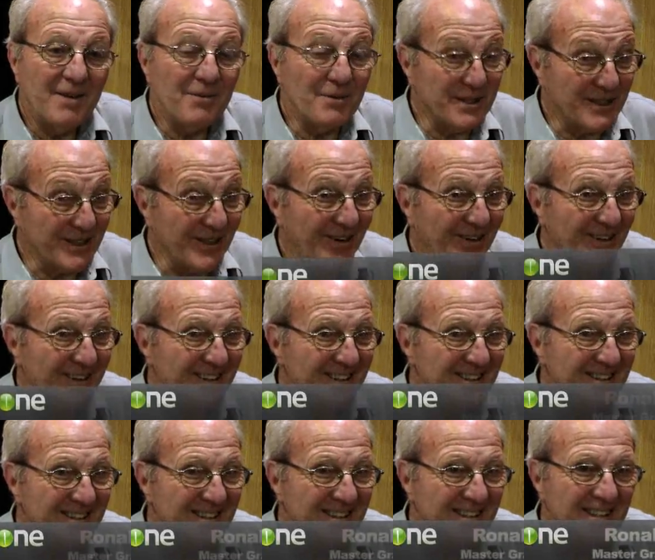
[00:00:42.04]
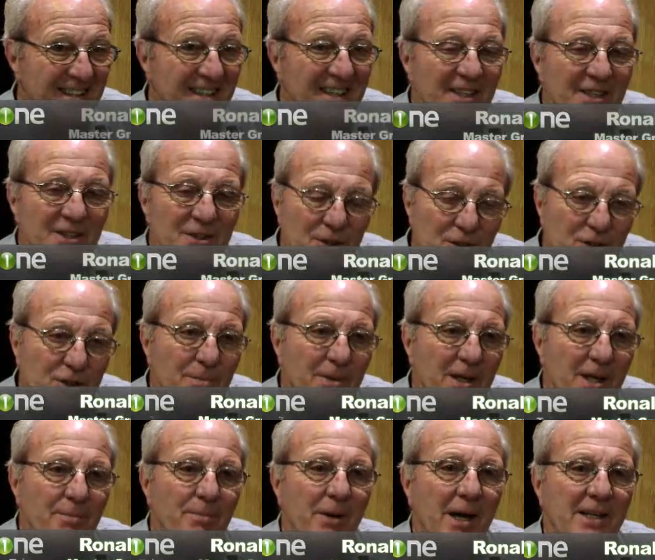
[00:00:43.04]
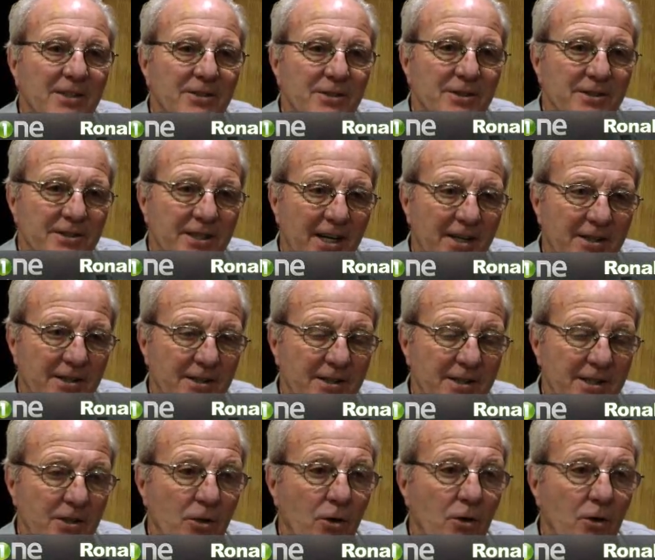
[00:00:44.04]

Retired. Used to be a painter and decorator,